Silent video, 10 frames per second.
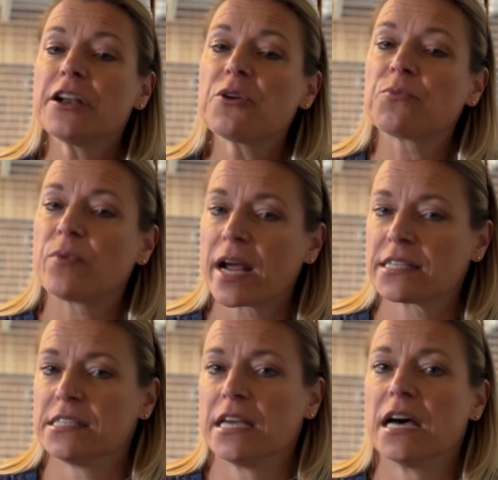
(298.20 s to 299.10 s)

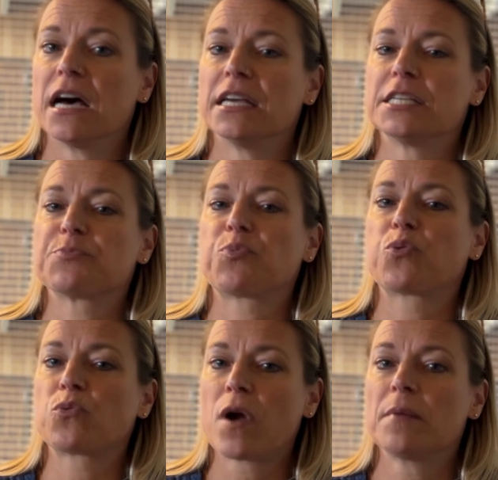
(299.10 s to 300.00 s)
Anorexia is
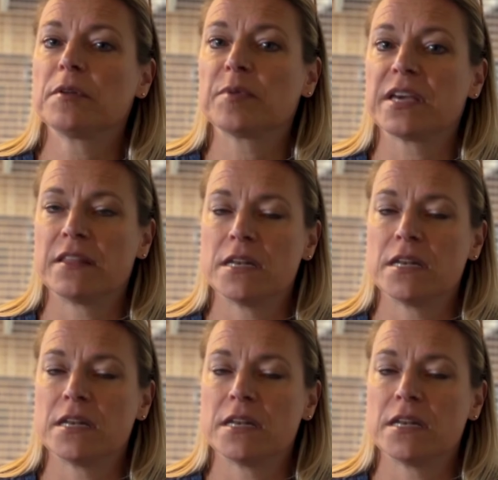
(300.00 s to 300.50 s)
probably the